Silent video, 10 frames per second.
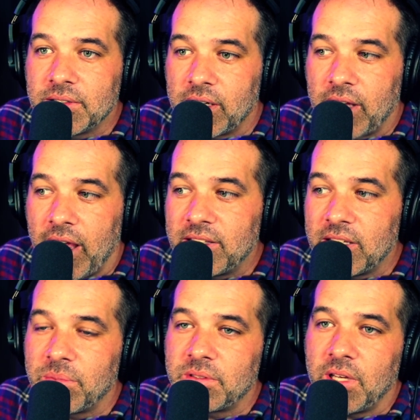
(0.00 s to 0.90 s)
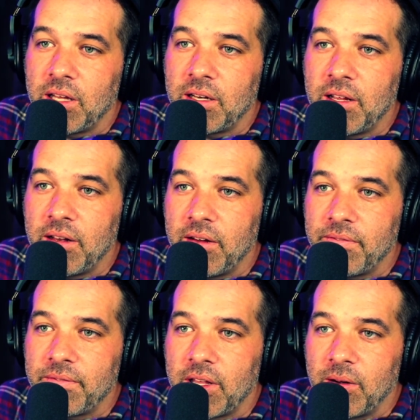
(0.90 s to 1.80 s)
like 18%, and if
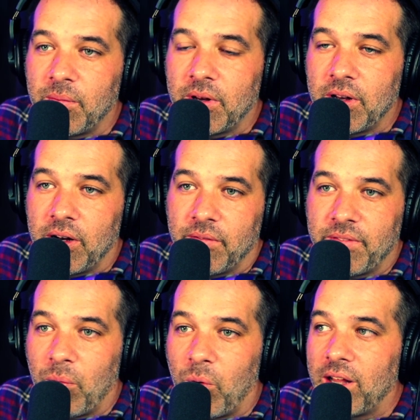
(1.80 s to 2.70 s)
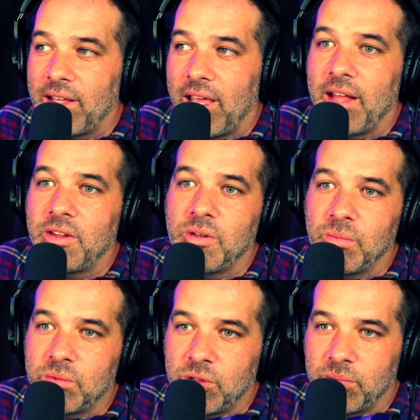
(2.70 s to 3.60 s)
they don't want, you know, if they wanted to add
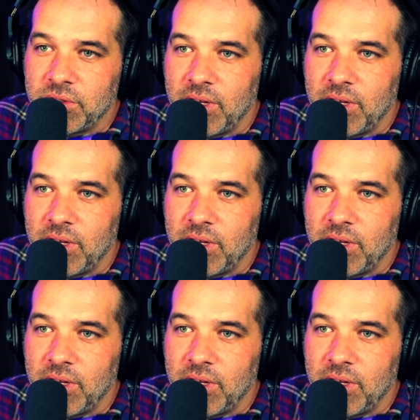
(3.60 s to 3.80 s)
2%